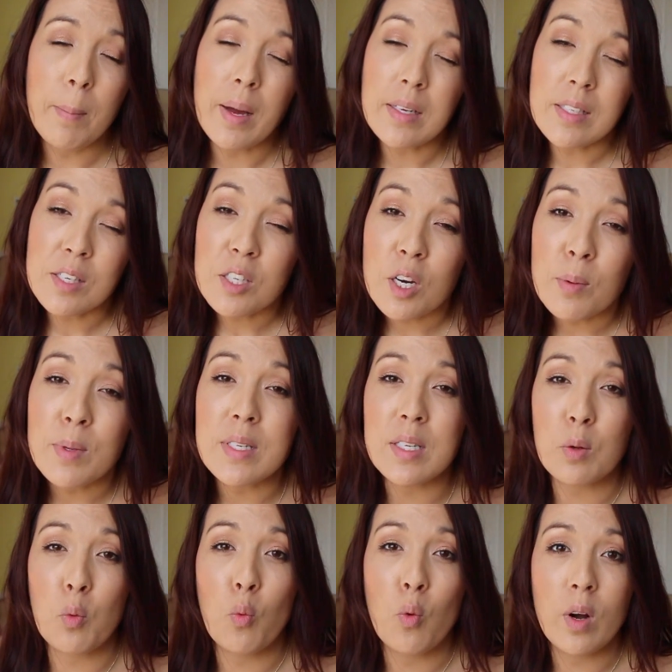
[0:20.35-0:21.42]
BoxyCharm is
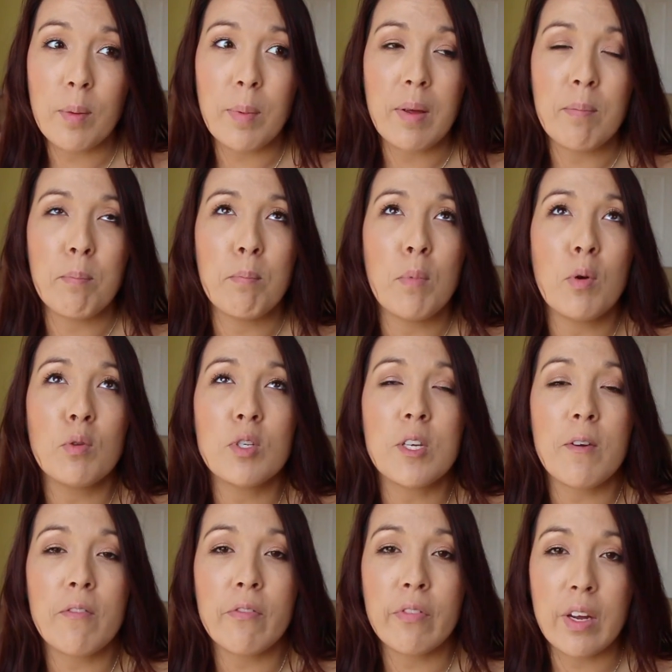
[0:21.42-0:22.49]
one of my
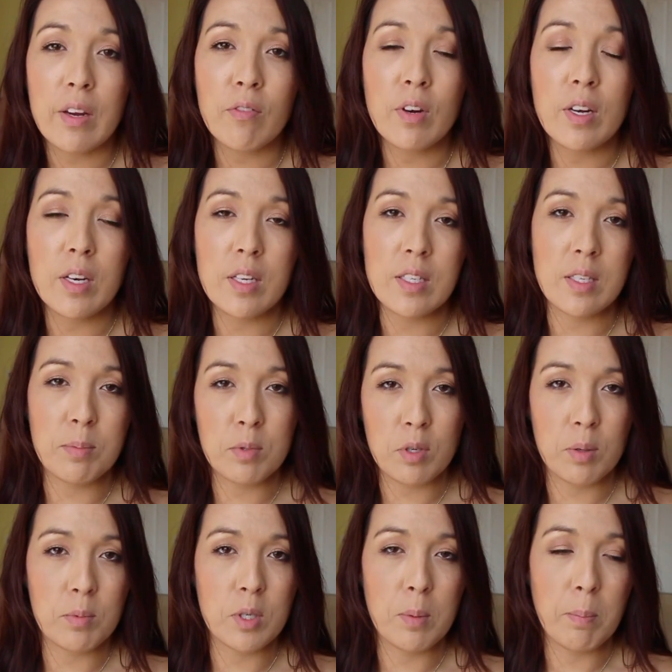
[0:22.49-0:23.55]
most favorite
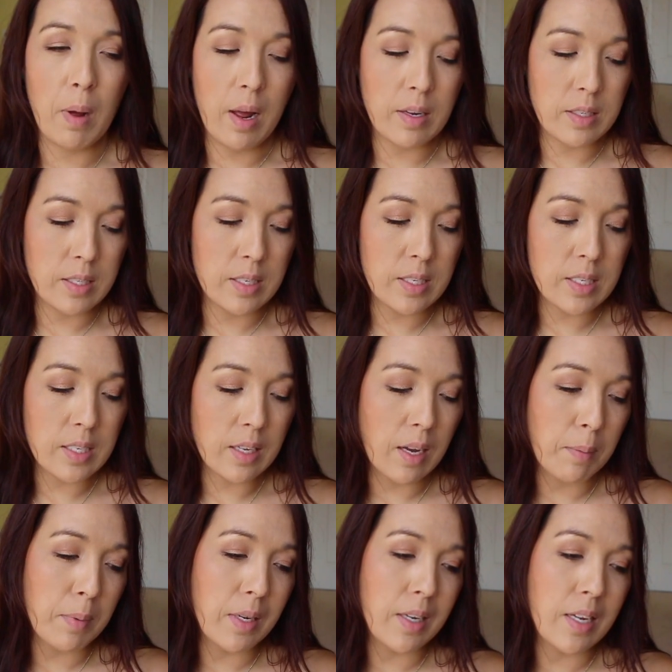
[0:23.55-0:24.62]
subscription boxes.
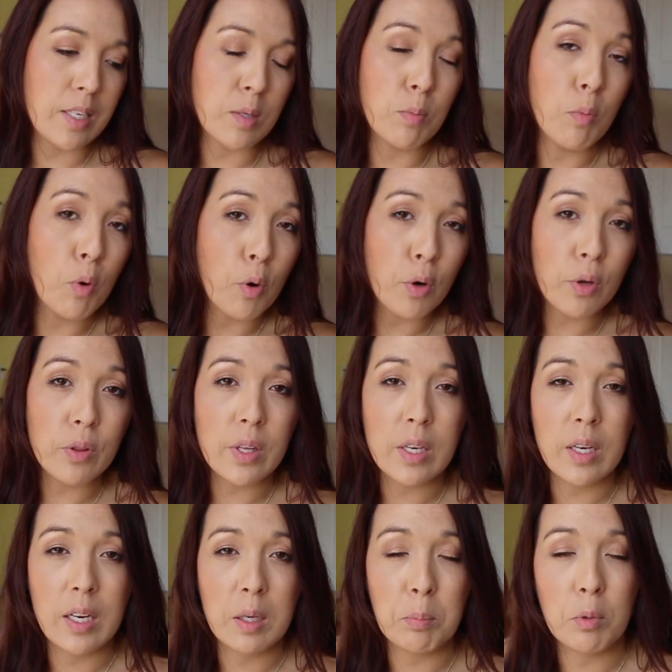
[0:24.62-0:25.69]
I mean, it's more
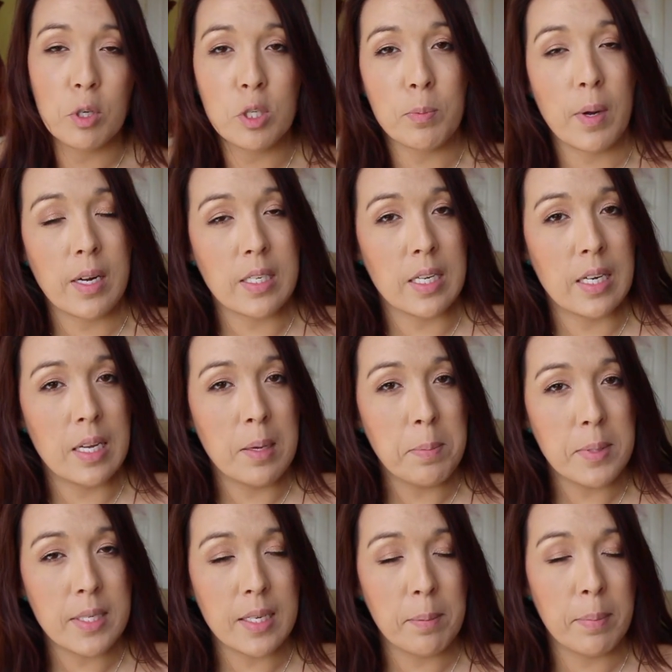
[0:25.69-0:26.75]
than like Birchbox and
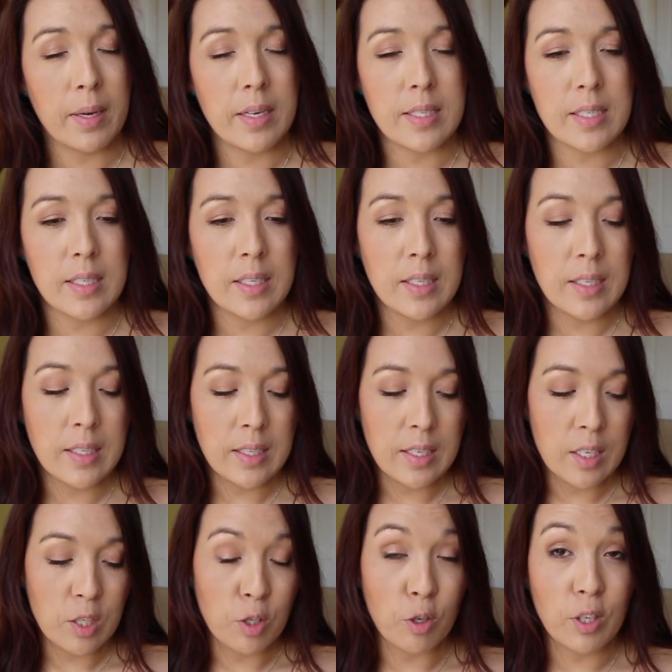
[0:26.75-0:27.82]
Ipsy, but
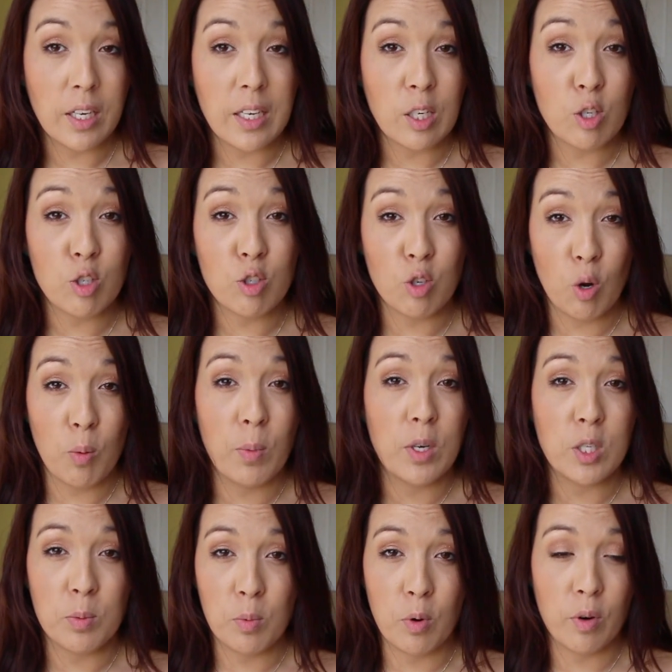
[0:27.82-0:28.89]
you're getting so
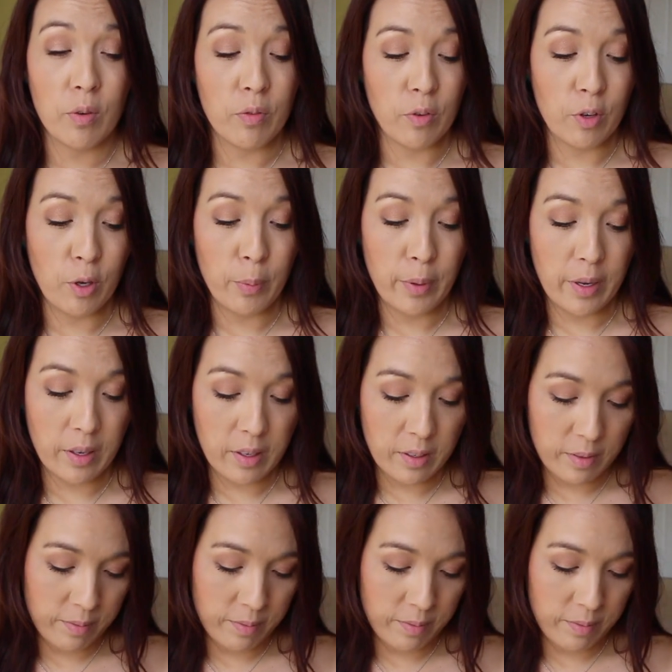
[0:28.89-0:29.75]
much more for your buck.